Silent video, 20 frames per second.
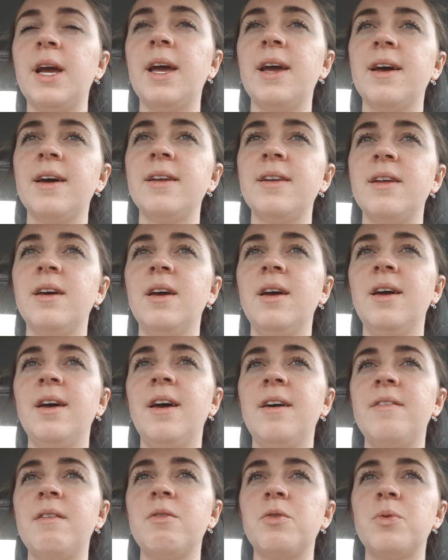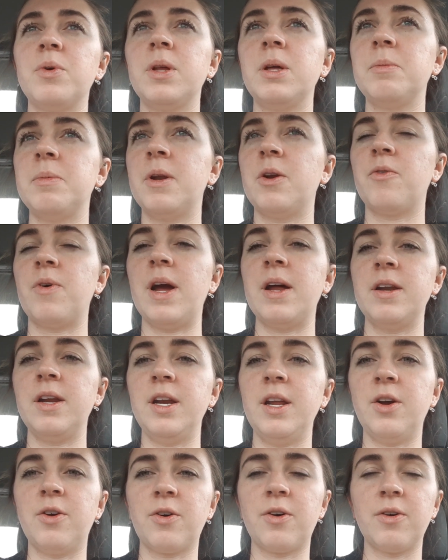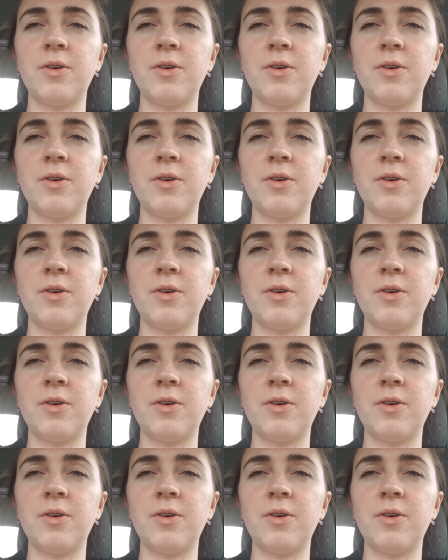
and I've never really been around any